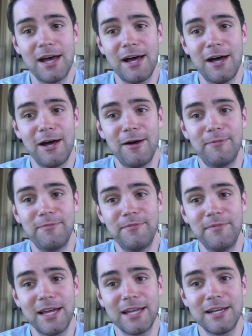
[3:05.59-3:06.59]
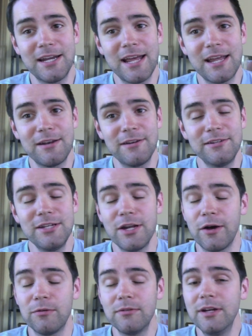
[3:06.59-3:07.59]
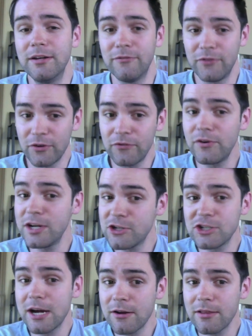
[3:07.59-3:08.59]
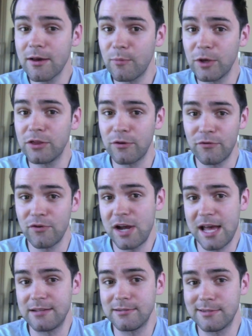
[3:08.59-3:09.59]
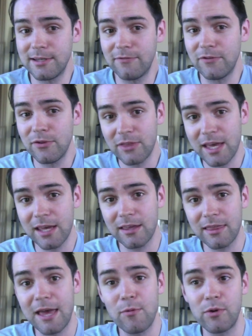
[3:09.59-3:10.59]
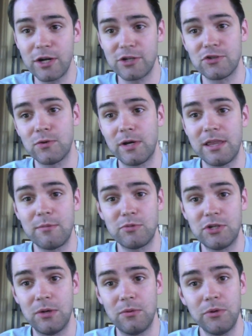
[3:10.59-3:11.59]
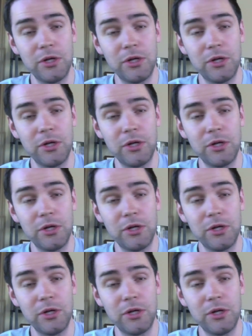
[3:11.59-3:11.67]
Um, and and you know Feel free to share them with your friends if you think they would enjoy them too.